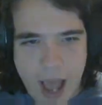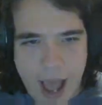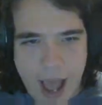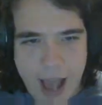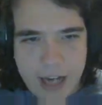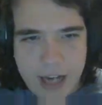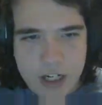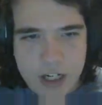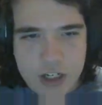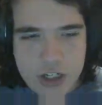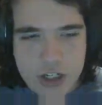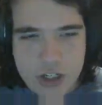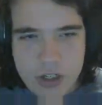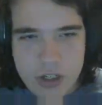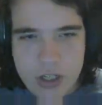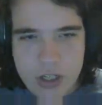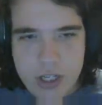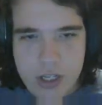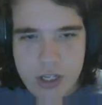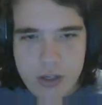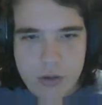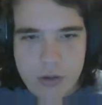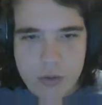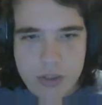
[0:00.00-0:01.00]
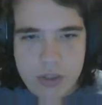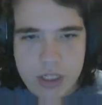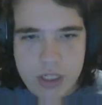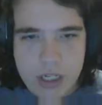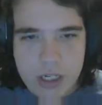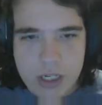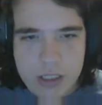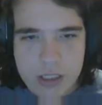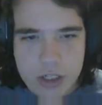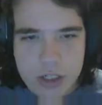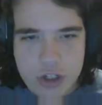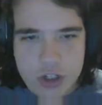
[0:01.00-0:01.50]
actually using
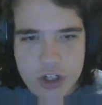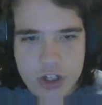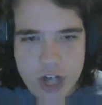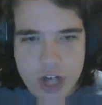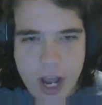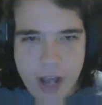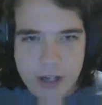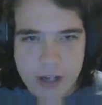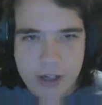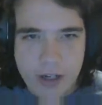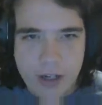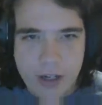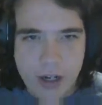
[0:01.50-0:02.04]
it as a check